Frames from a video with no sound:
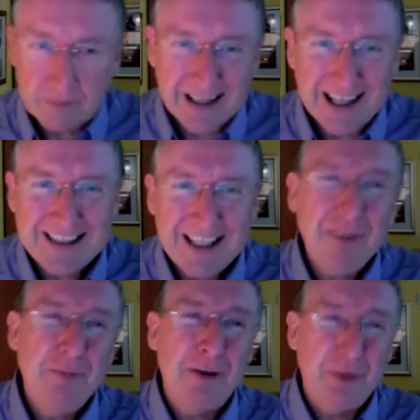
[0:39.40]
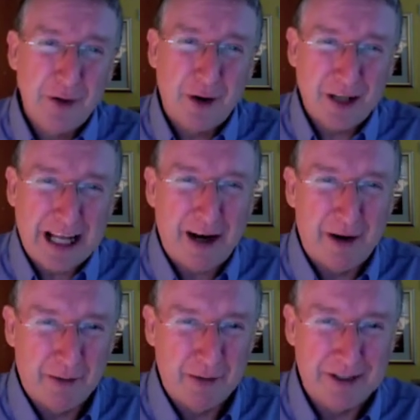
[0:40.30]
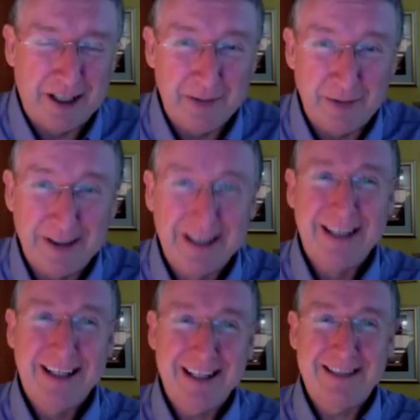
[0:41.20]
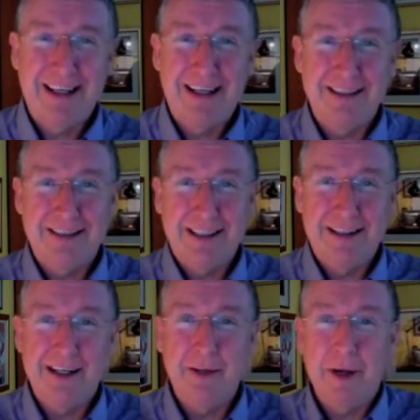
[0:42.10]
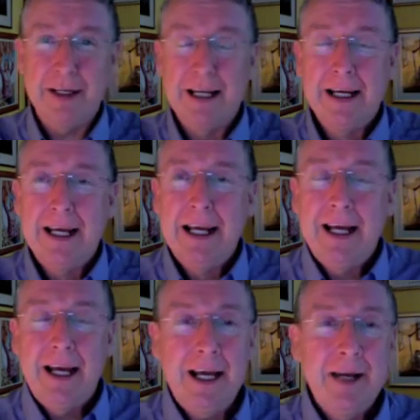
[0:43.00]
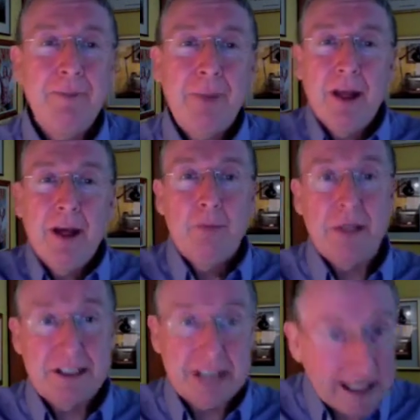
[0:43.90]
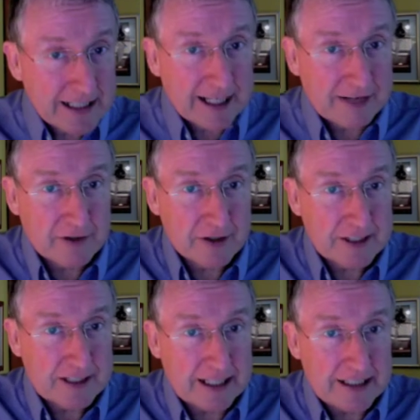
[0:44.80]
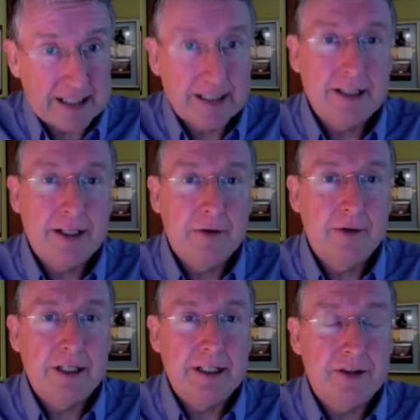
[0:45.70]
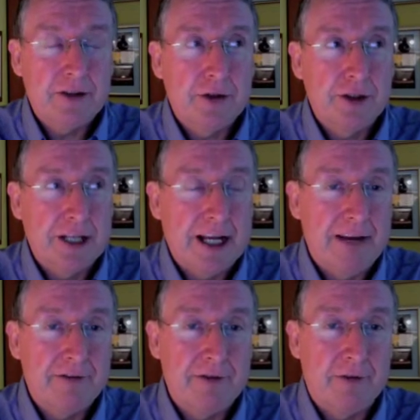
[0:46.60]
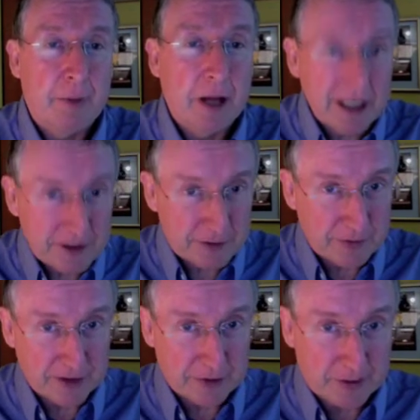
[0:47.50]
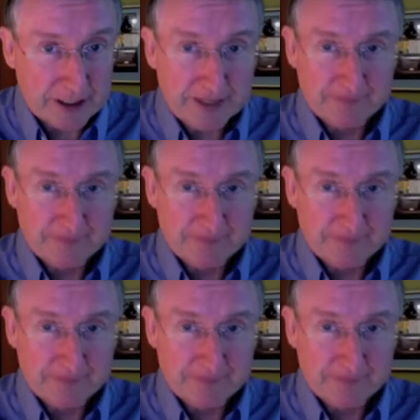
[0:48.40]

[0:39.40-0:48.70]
It saves me doing all that horrible typing. That's the idea anyway. But sadly, I've got to tell you that the only discussion I have to reply to this week